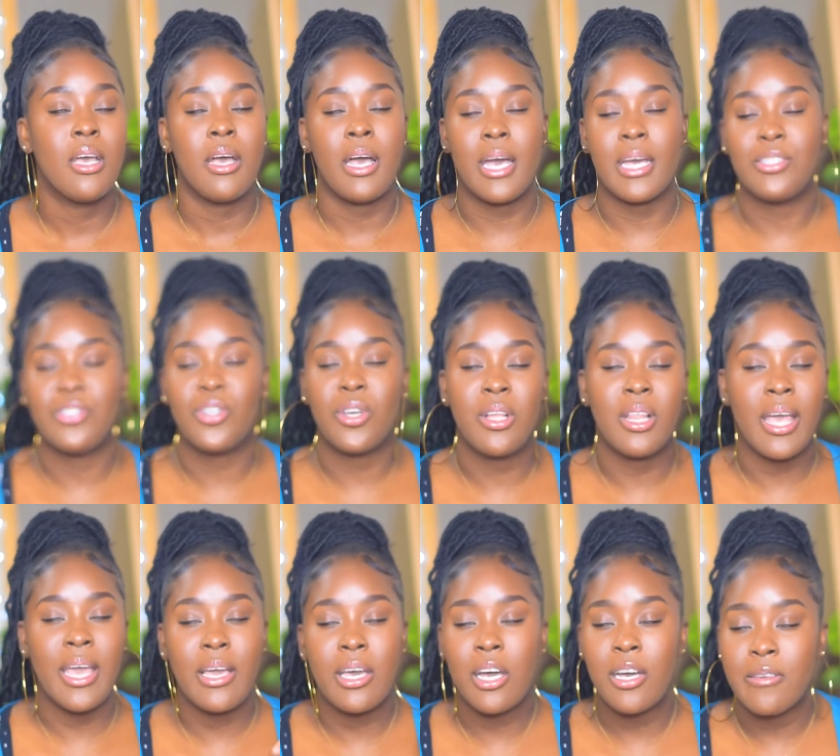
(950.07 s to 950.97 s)
and you're
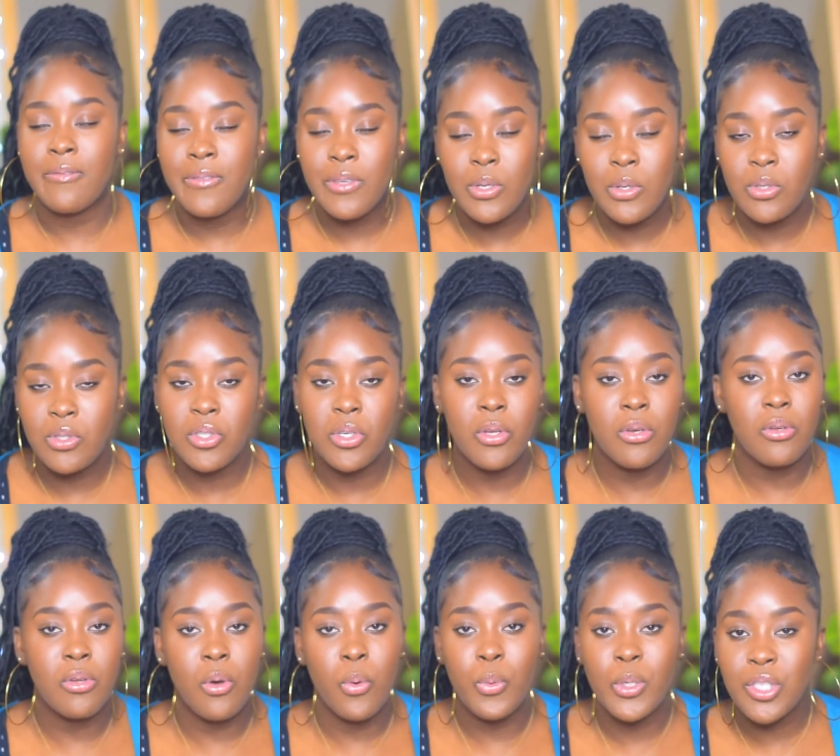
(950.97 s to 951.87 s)
like confused you don't
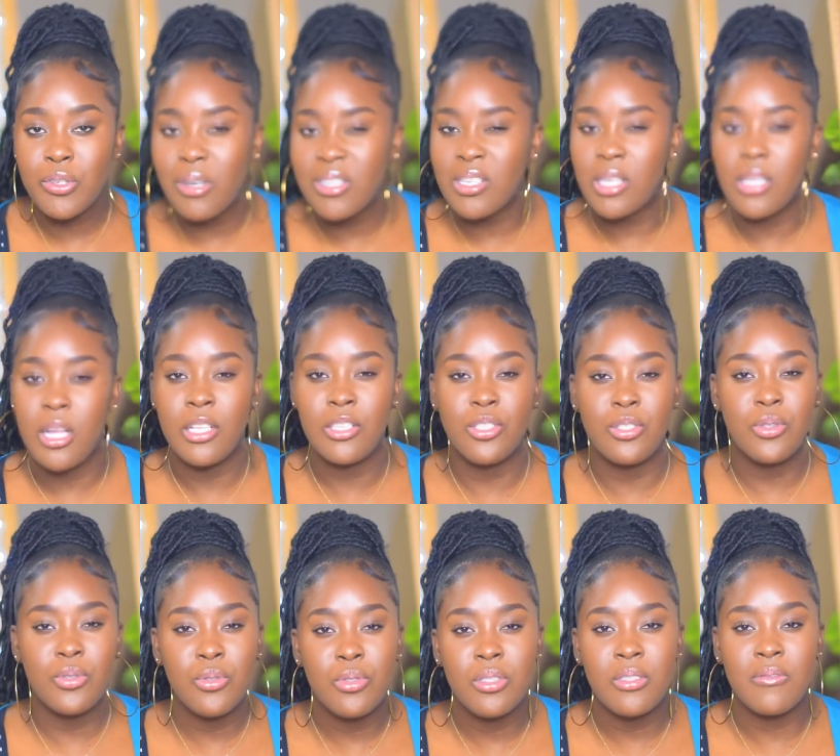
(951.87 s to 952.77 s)
know which retinol to
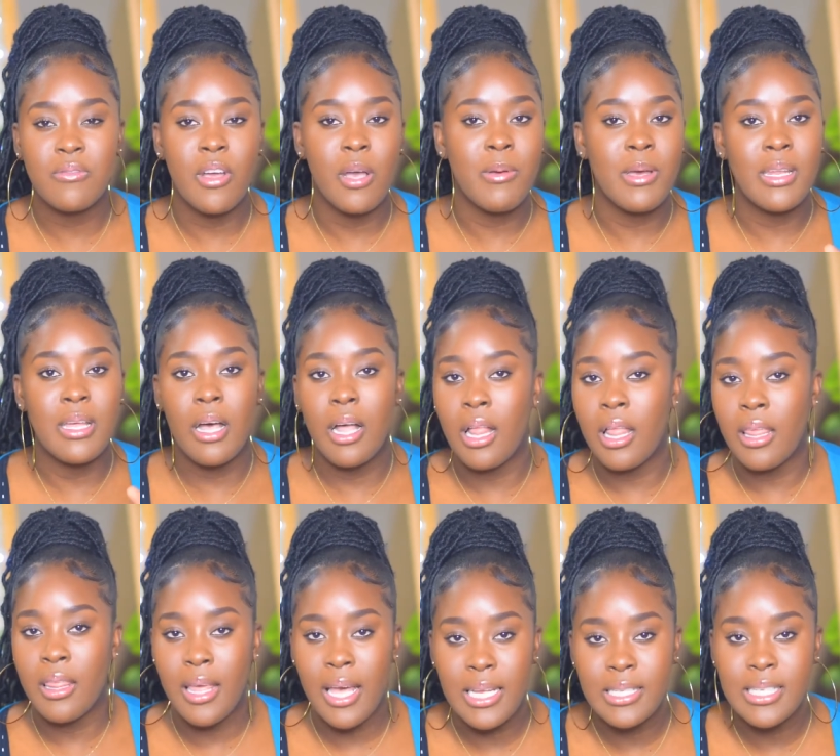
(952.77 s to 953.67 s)
choose from and all of
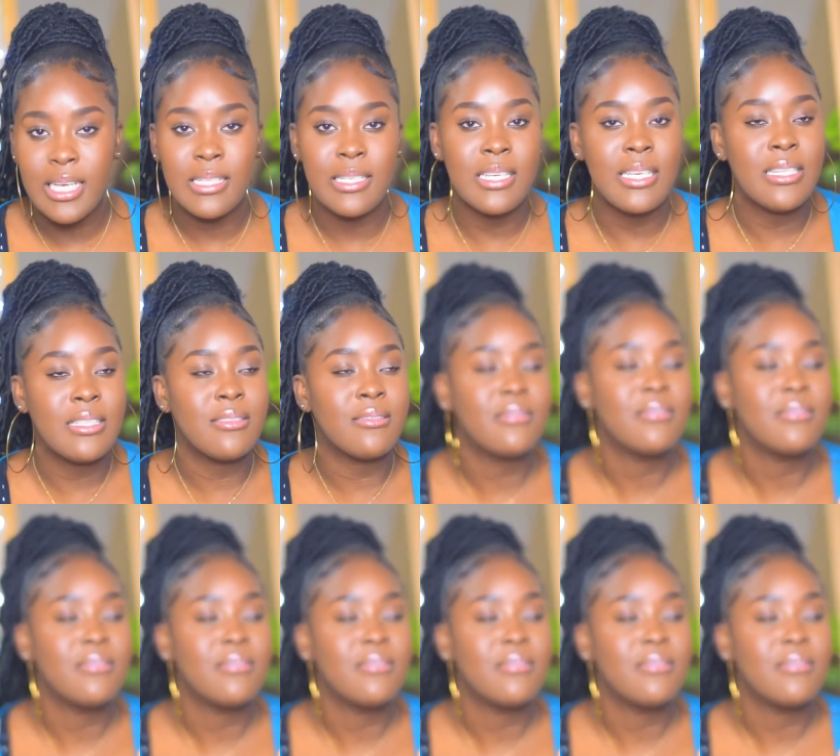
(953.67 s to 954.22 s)
that and in